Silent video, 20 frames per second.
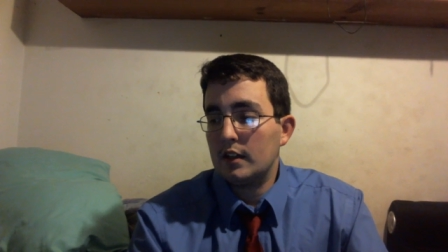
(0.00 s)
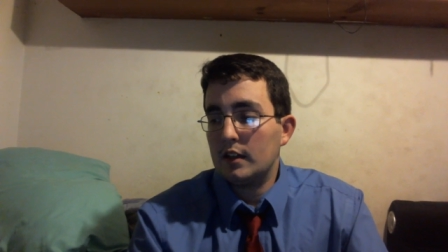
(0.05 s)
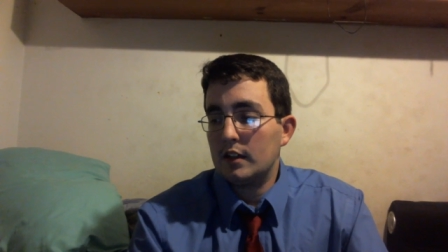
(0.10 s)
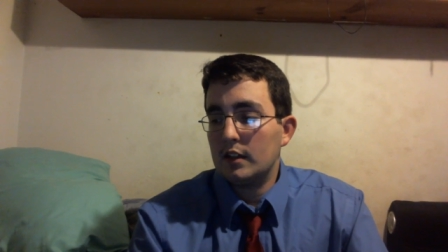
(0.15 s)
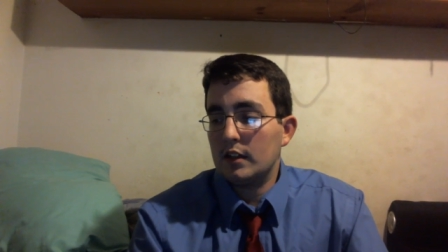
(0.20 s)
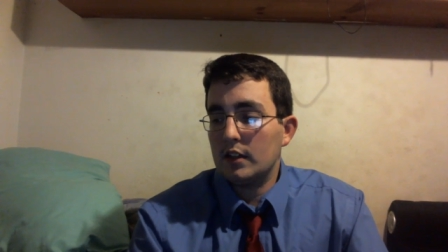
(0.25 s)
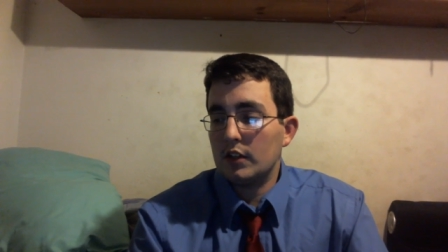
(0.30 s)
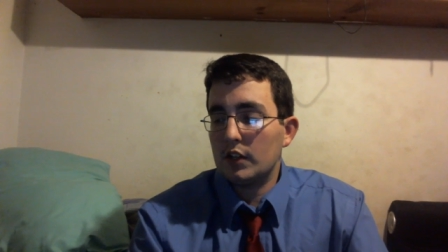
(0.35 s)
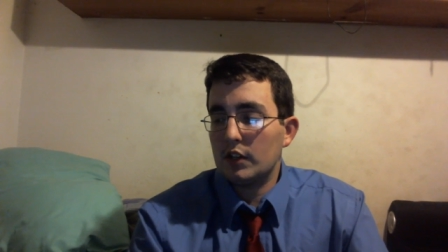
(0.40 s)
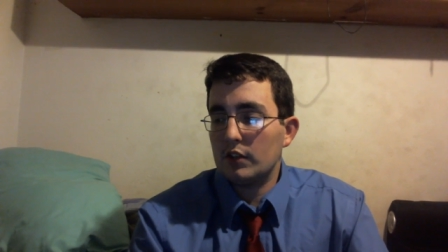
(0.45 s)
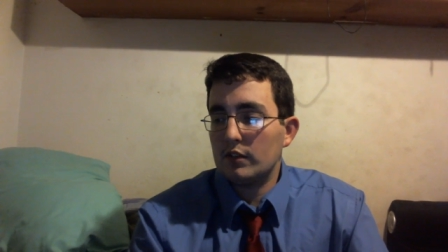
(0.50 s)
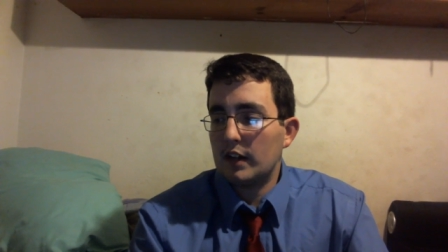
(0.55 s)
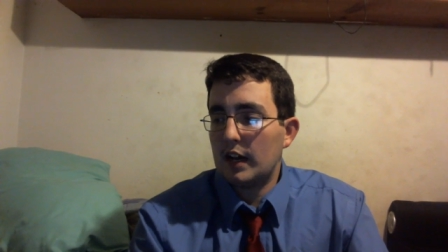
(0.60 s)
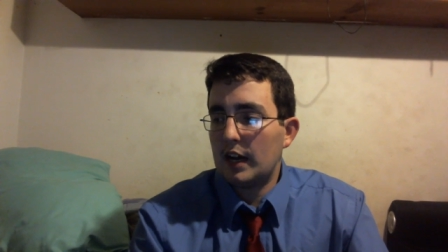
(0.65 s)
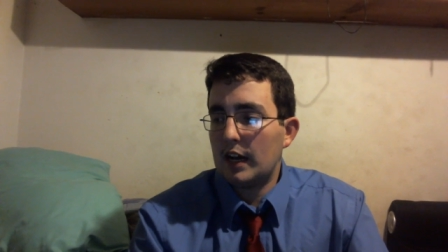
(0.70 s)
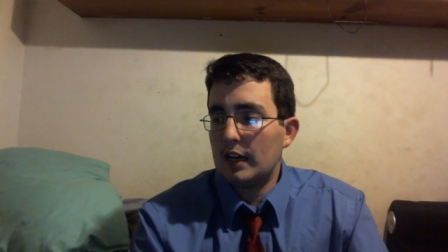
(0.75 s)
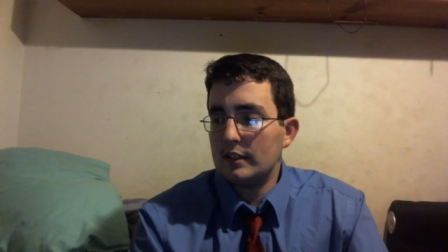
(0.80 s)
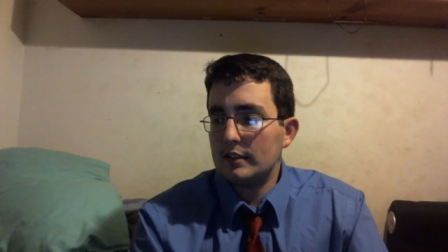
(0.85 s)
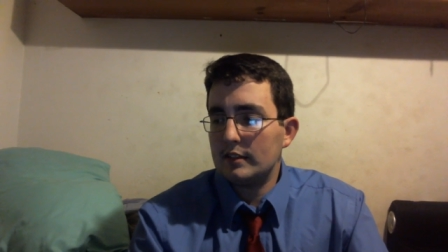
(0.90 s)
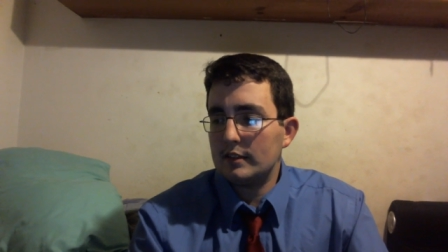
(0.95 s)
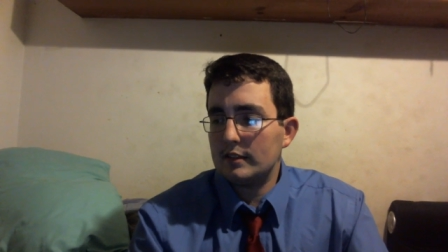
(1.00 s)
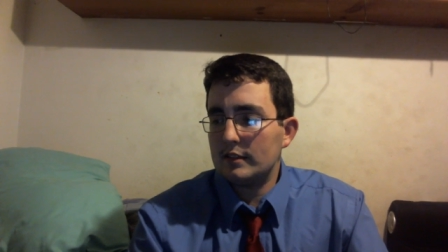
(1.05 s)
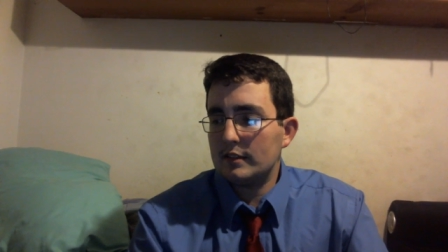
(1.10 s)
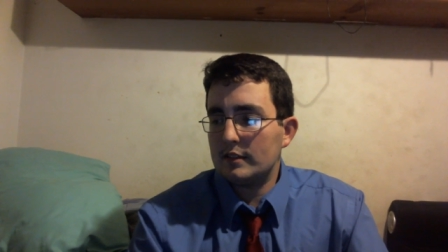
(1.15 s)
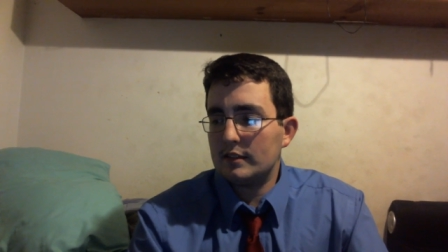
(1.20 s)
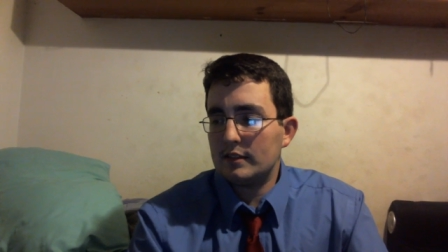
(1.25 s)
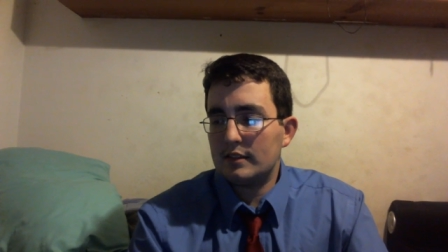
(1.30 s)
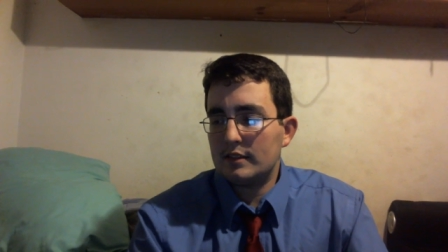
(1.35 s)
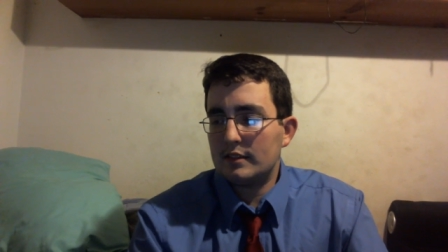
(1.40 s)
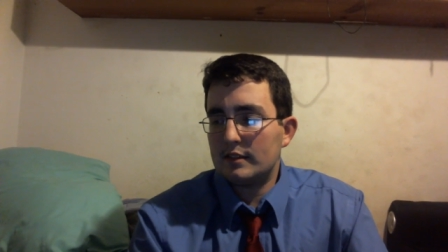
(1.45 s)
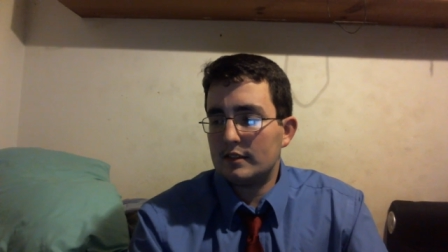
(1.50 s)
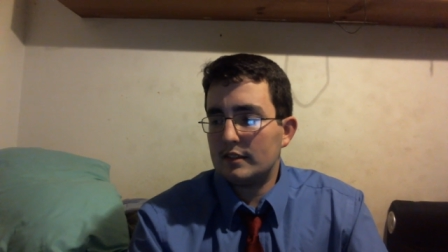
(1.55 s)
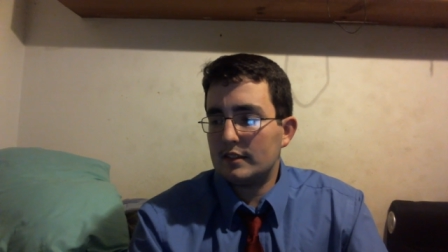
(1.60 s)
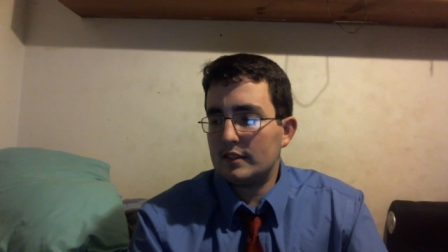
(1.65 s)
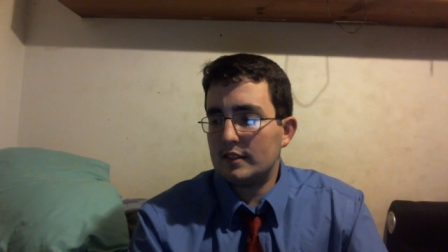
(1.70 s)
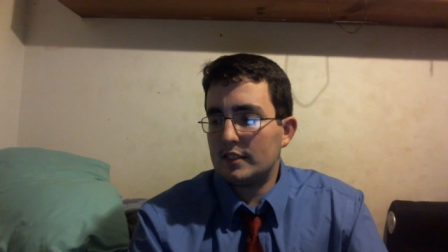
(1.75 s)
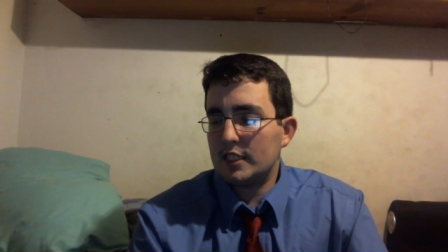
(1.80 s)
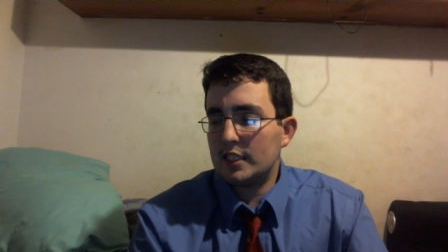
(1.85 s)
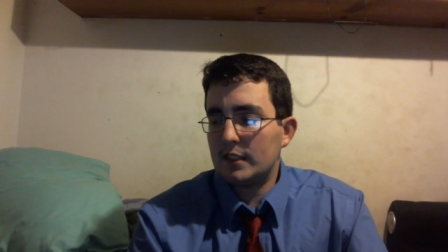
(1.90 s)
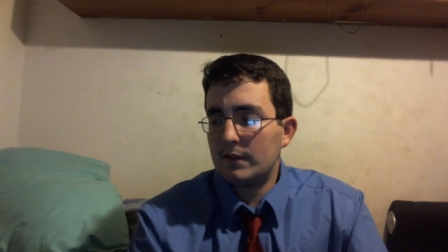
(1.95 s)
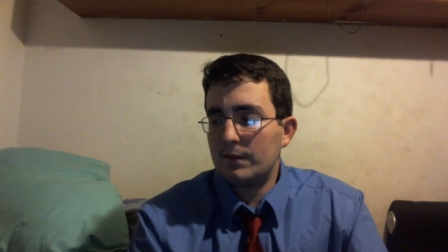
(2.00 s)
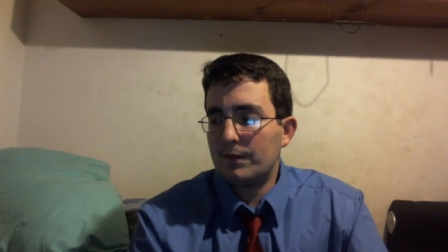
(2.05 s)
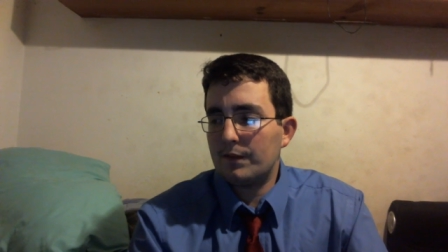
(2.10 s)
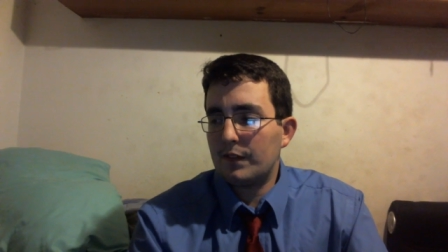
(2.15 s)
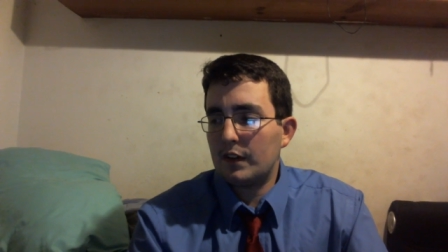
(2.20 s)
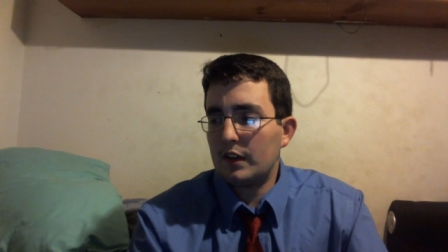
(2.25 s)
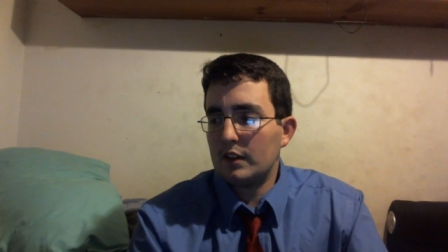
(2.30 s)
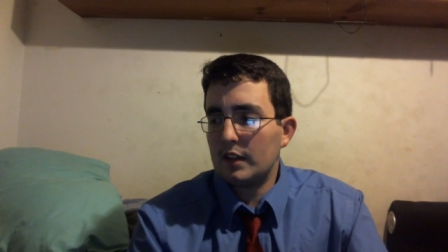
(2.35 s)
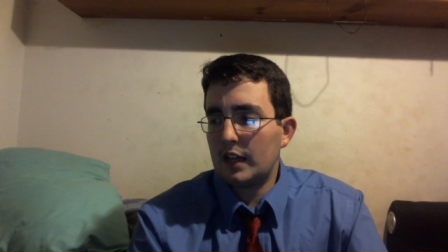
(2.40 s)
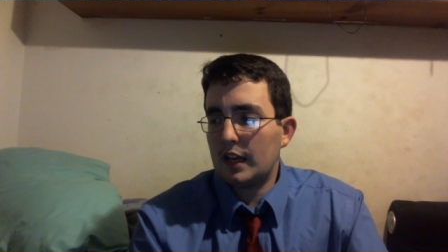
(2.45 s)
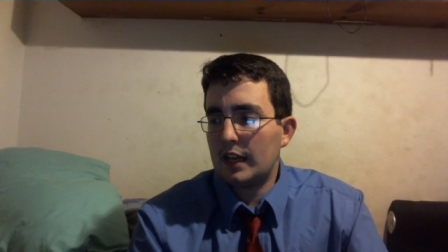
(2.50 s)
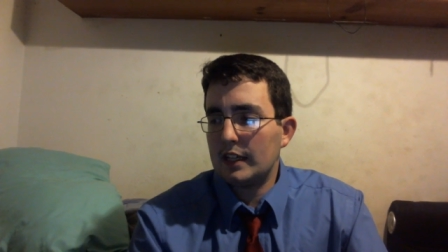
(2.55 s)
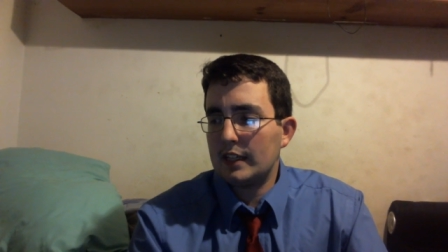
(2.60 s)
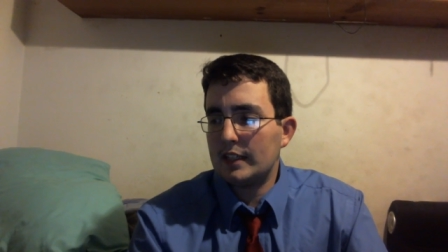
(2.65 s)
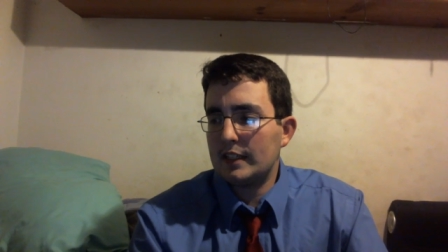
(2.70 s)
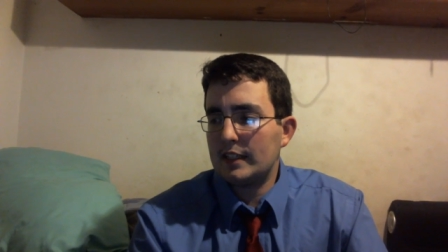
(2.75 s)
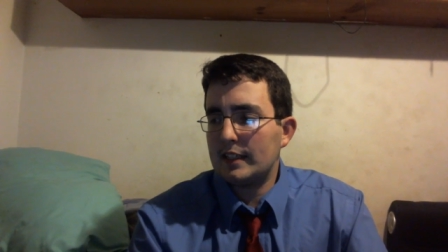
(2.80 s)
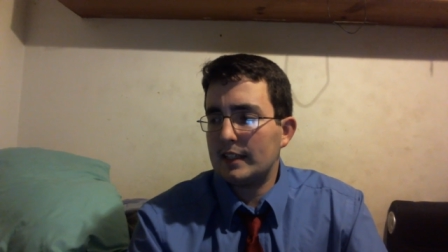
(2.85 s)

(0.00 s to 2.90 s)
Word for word: you know, not. She felt like